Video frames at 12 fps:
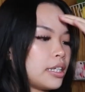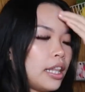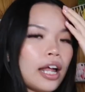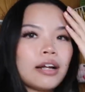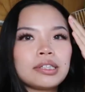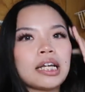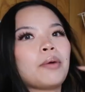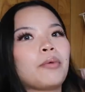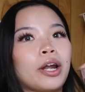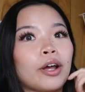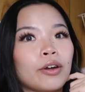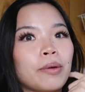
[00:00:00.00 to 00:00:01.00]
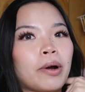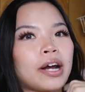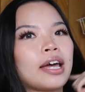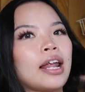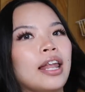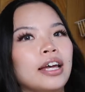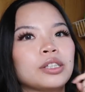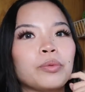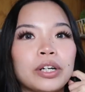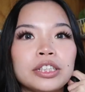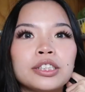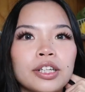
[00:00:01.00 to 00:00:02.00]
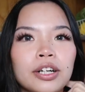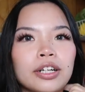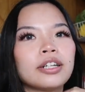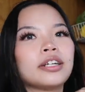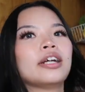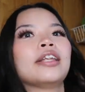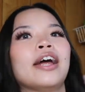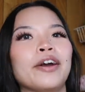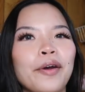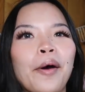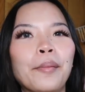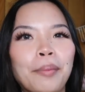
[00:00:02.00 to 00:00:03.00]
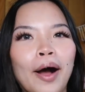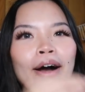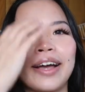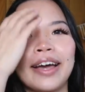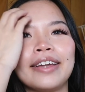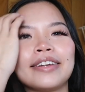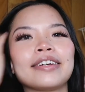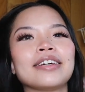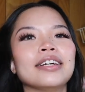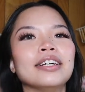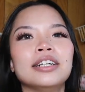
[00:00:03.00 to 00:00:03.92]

Because a lot of time when I go to market, I like to wear a skirt and there's no pocket.